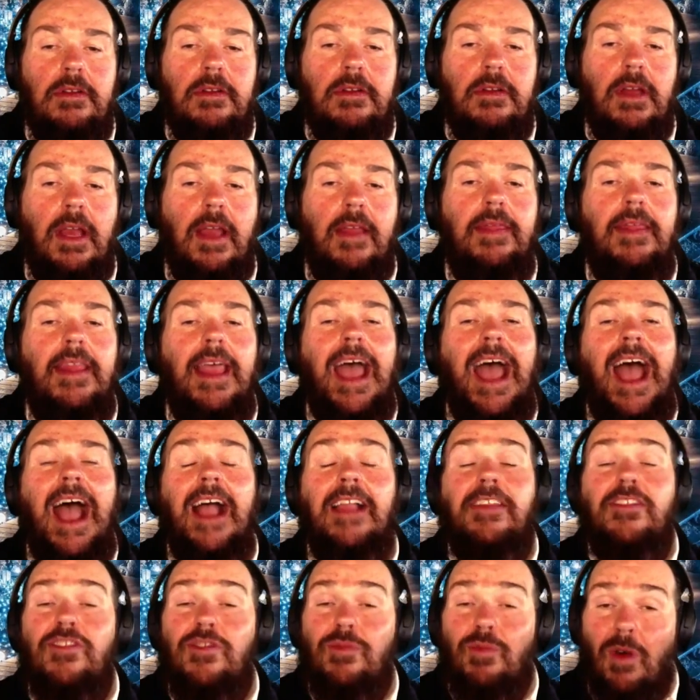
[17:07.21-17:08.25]
And
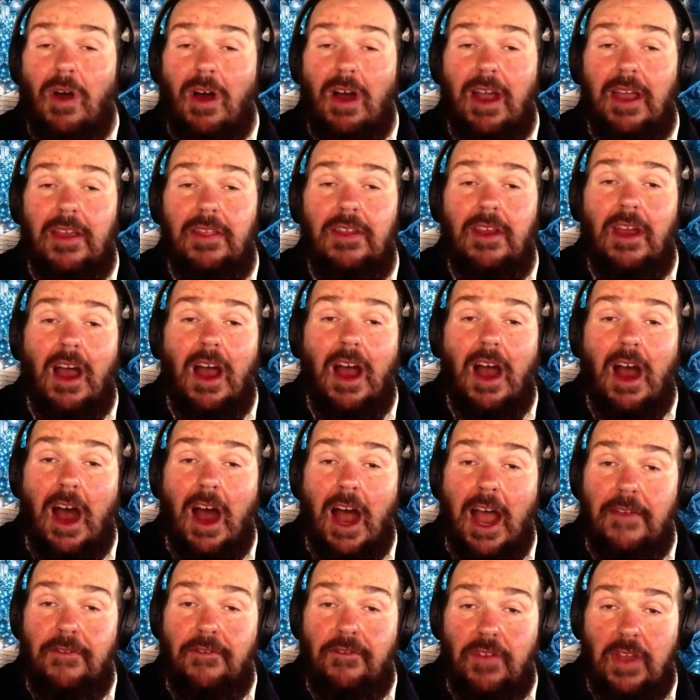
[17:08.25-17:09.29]
that's why
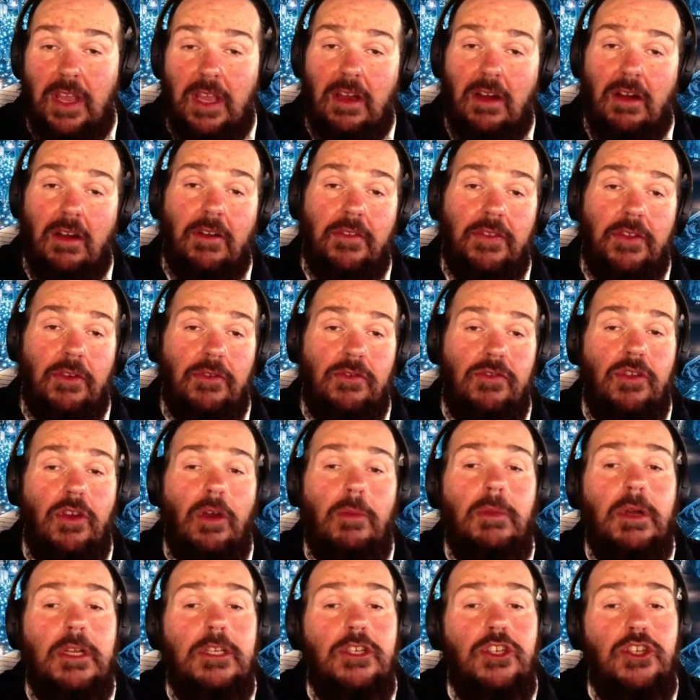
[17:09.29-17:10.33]
I feel there's so
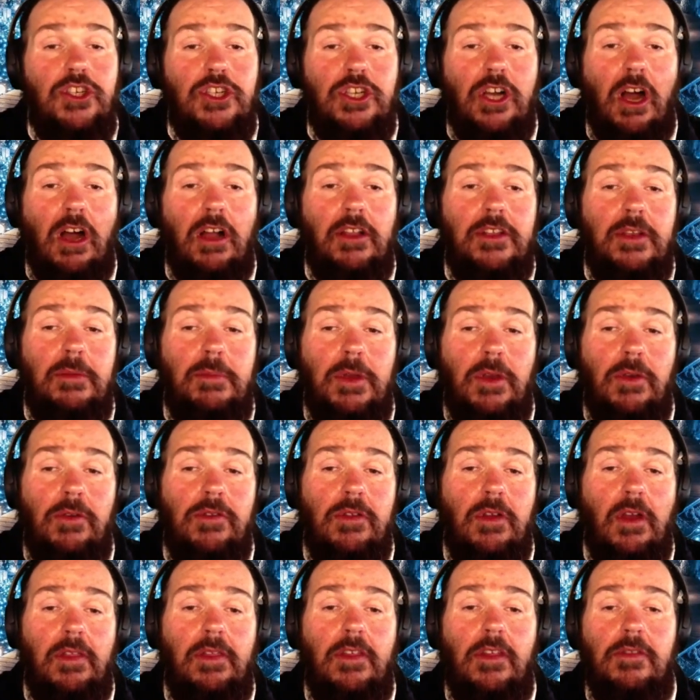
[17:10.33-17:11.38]
much child abuse
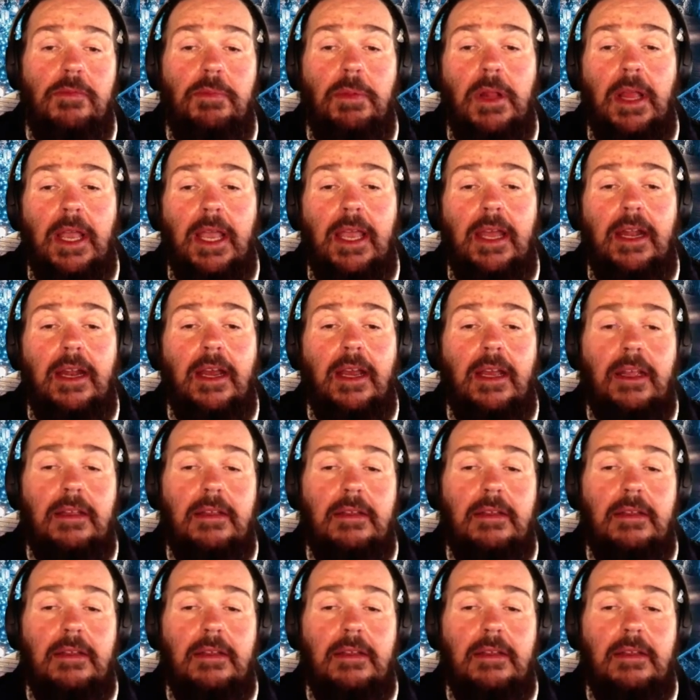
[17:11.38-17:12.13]
on this planet.